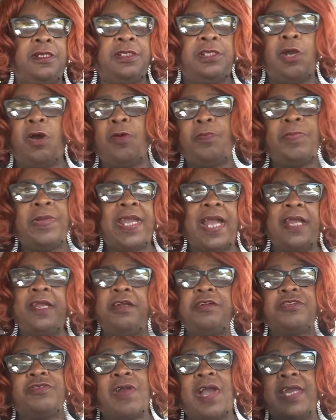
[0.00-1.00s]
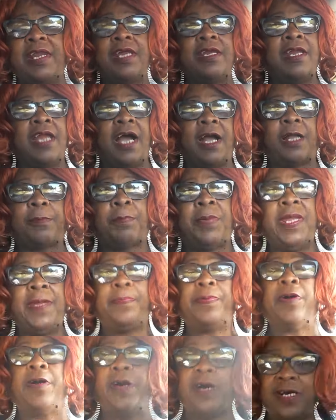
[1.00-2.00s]
Don't be out here trying to knock
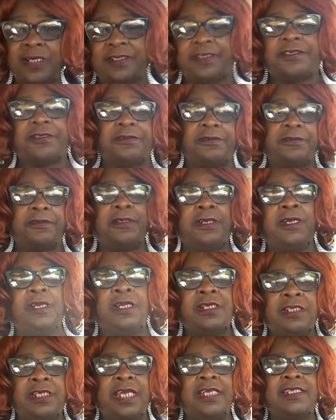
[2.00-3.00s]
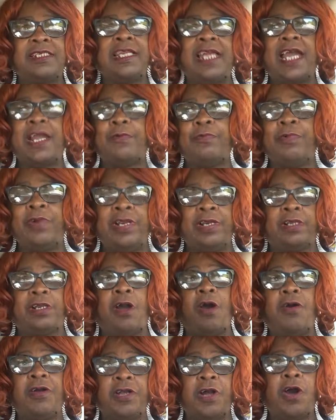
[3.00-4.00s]
people hustle. Just like when
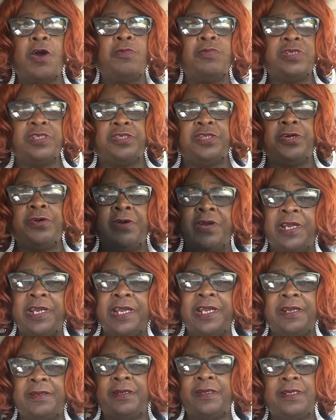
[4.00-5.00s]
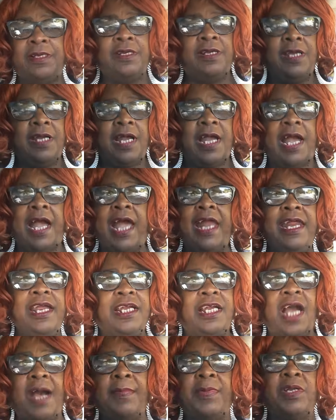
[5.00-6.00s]
Coco was doing it, I
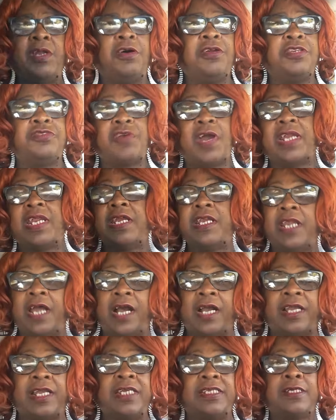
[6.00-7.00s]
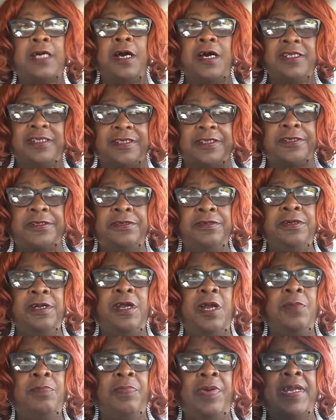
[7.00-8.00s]
didn't come along and try to knock his hustle,
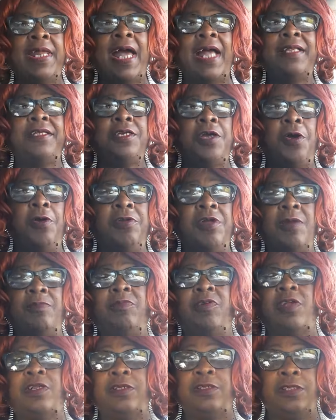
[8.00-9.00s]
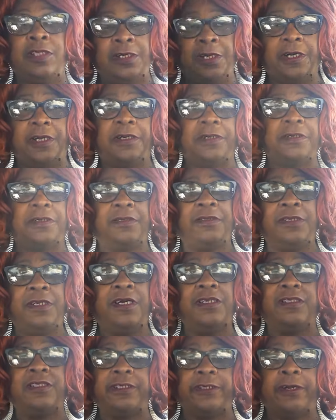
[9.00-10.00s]
but I told him, look,
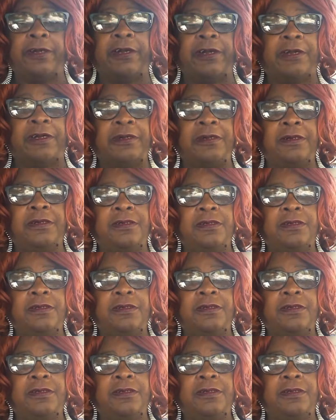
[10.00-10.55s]
look, sir,